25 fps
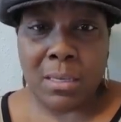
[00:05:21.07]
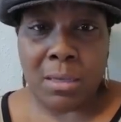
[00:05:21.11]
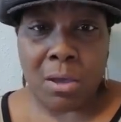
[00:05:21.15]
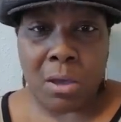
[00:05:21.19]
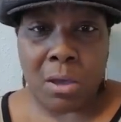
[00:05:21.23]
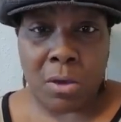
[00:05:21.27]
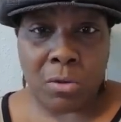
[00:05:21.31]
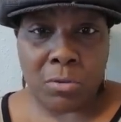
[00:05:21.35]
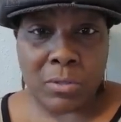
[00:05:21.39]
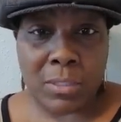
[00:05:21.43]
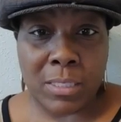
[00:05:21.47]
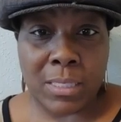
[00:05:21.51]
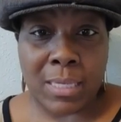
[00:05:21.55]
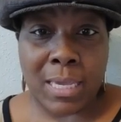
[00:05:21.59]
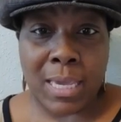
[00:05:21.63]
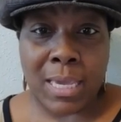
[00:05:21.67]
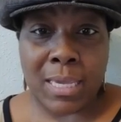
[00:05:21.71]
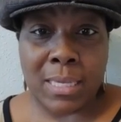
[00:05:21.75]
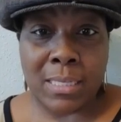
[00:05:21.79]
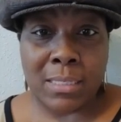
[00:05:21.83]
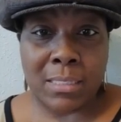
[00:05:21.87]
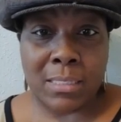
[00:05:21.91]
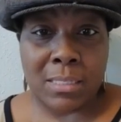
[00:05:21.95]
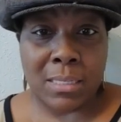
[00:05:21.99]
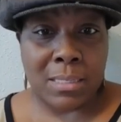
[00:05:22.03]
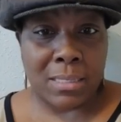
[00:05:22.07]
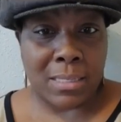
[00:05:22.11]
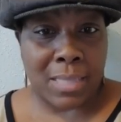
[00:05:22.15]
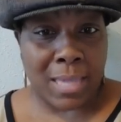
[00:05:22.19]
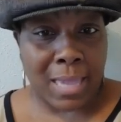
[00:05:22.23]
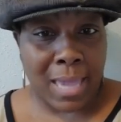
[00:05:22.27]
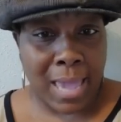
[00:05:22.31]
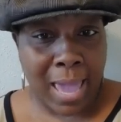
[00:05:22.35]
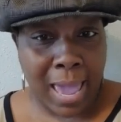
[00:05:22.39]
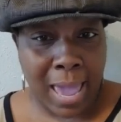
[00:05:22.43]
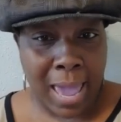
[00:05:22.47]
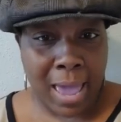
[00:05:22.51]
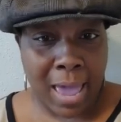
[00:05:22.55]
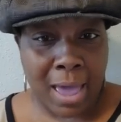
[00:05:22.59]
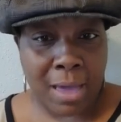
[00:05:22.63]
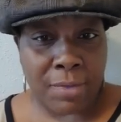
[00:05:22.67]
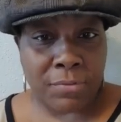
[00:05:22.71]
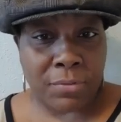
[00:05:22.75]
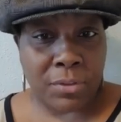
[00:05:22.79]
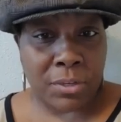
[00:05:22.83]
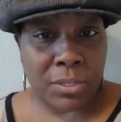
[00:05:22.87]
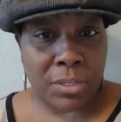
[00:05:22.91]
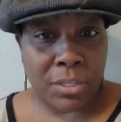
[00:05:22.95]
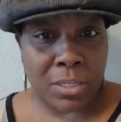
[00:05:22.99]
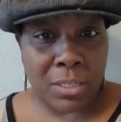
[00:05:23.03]
OTAs, they have
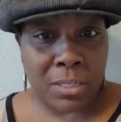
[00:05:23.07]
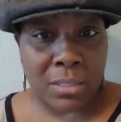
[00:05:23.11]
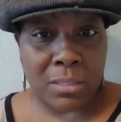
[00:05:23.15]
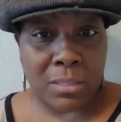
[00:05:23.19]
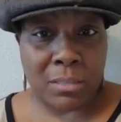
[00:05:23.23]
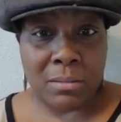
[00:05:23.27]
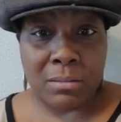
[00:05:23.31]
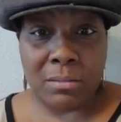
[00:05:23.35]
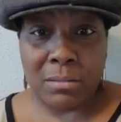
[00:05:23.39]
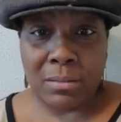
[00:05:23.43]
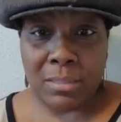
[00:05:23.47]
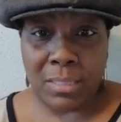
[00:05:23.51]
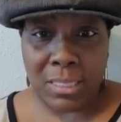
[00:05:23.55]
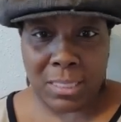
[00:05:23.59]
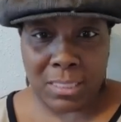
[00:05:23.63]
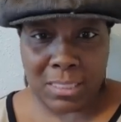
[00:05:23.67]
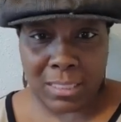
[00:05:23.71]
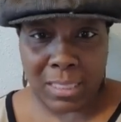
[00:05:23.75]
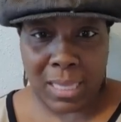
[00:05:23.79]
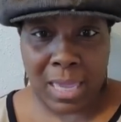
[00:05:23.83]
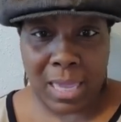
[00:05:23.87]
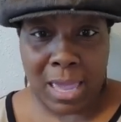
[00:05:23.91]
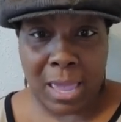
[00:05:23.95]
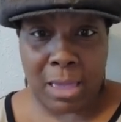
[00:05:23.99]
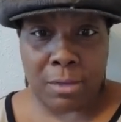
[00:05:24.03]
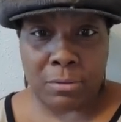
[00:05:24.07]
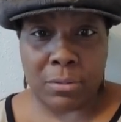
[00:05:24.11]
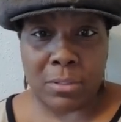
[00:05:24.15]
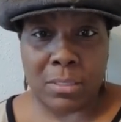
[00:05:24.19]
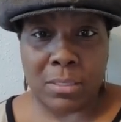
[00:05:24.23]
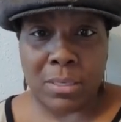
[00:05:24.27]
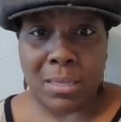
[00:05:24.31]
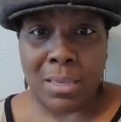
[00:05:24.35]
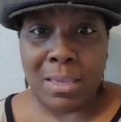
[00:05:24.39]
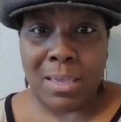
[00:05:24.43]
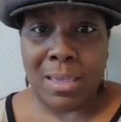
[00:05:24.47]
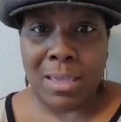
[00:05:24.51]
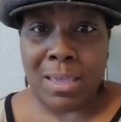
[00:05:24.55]
good discounts.